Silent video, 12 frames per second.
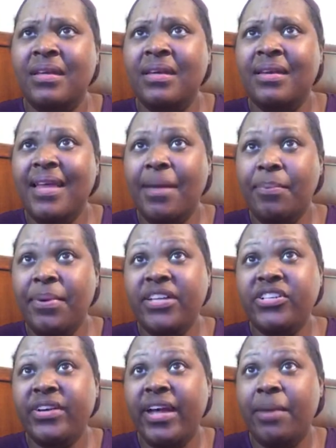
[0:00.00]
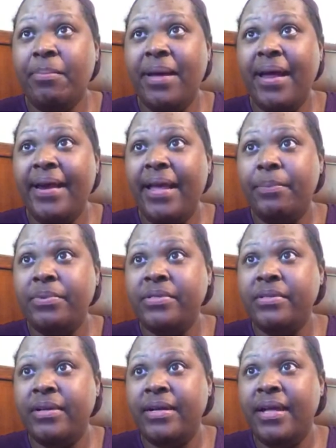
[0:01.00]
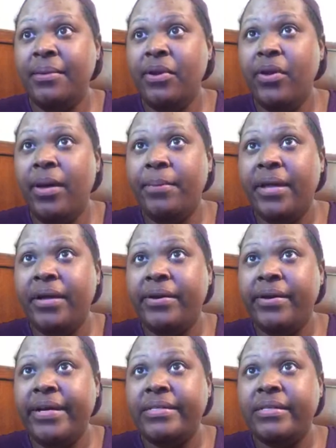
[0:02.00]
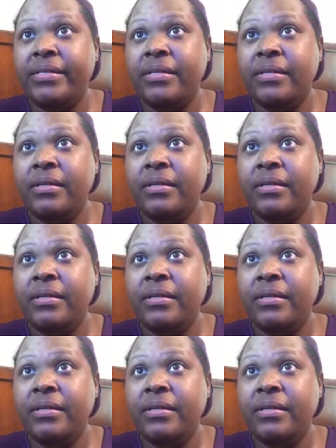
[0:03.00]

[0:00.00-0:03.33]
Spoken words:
That picture had pineapples on it. I know I'm not crazy.